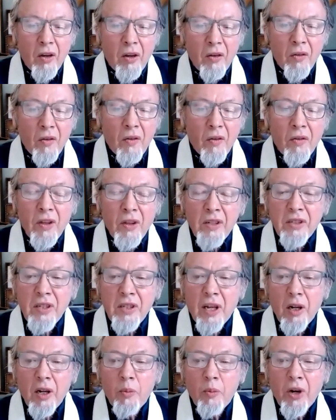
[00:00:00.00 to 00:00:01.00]
this
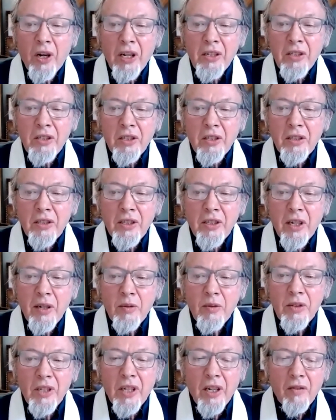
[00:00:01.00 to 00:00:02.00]
celebration seems
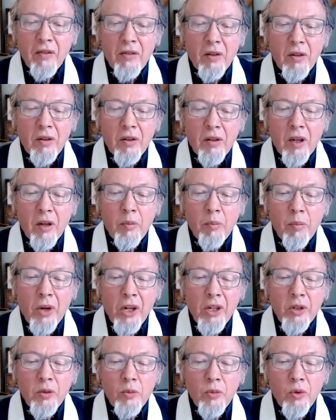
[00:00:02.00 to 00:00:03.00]
even
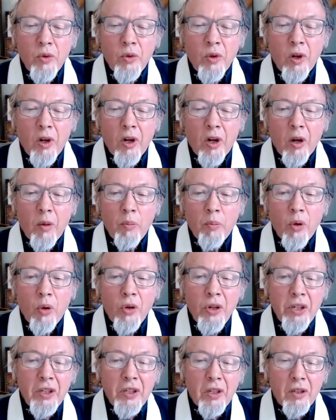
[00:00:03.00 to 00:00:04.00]
much more
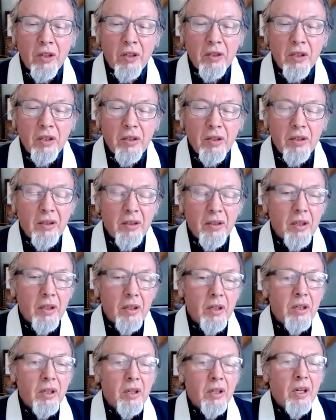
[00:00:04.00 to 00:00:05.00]
poignant,
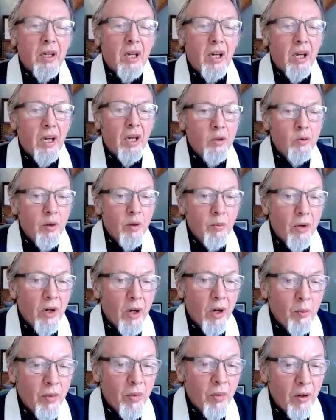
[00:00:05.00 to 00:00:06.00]
as we might
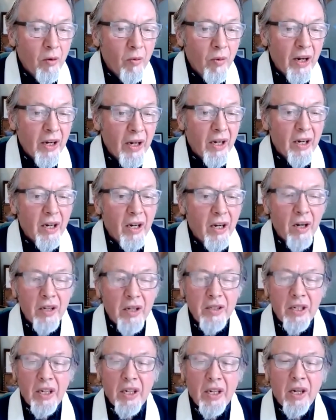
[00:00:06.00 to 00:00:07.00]
be recognizing
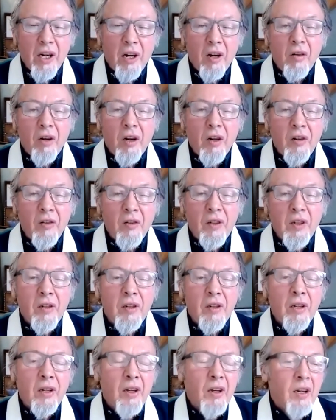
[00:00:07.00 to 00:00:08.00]
in our own
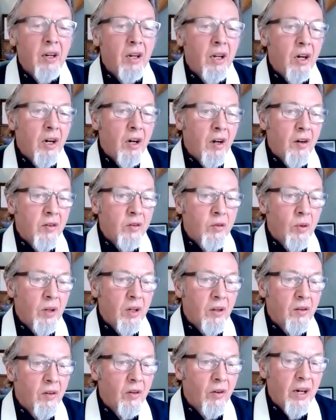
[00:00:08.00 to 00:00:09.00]
lives with
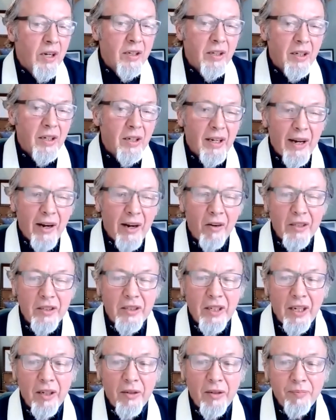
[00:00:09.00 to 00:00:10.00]
greater
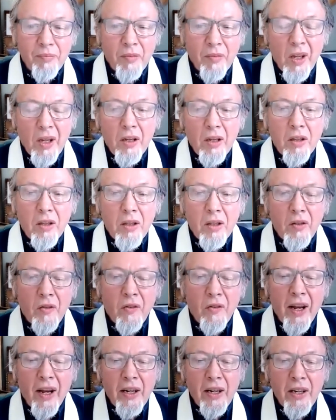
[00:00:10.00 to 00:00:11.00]
clarity the
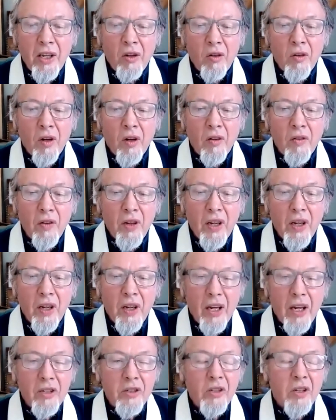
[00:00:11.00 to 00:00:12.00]
value of each
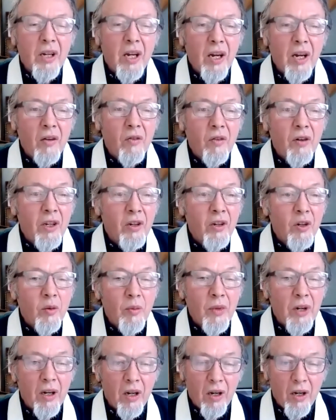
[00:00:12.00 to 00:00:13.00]
and every human
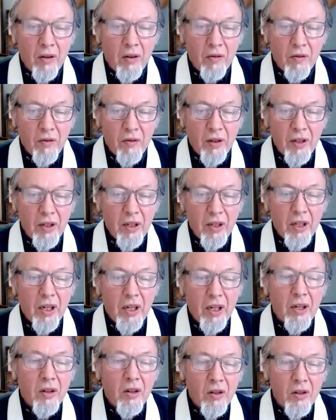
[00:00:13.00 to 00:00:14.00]
life,
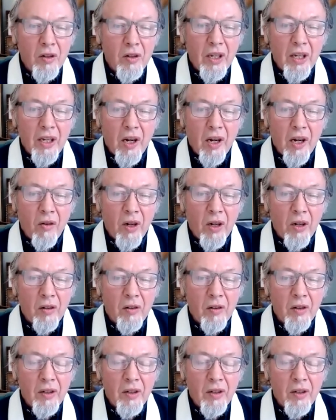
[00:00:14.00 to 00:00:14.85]
including our own,